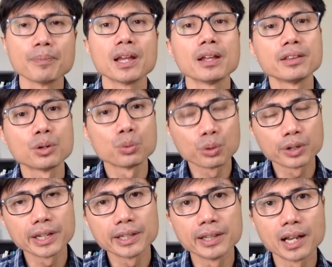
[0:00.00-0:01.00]
they're
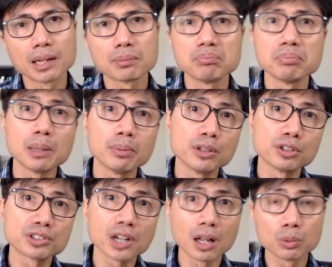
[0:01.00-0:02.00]
worried that maybe their
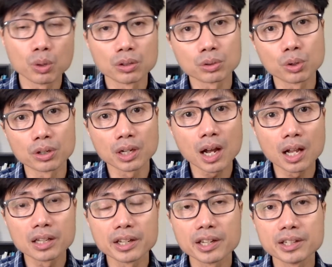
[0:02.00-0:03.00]
child won't go to
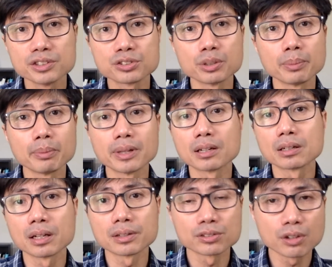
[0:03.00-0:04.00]
college or maybe they are
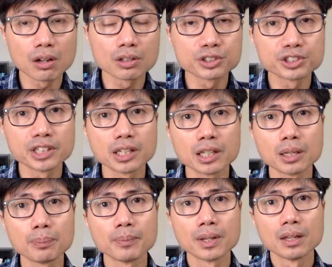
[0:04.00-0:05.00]
get a
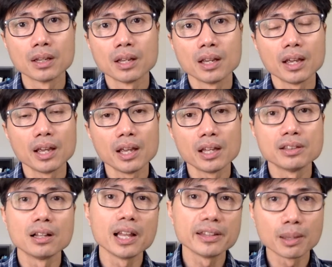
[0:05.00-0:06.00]
scholarship and
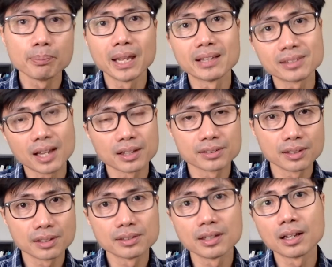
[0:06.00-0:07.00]
they'll end up paying
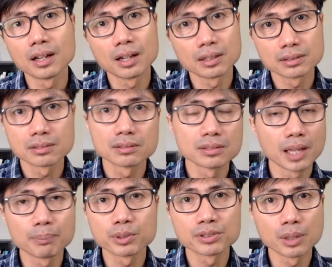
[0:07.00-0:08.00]
taxes and a
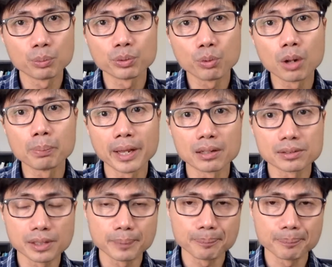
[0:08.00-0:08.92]
10% withdrawal penalty.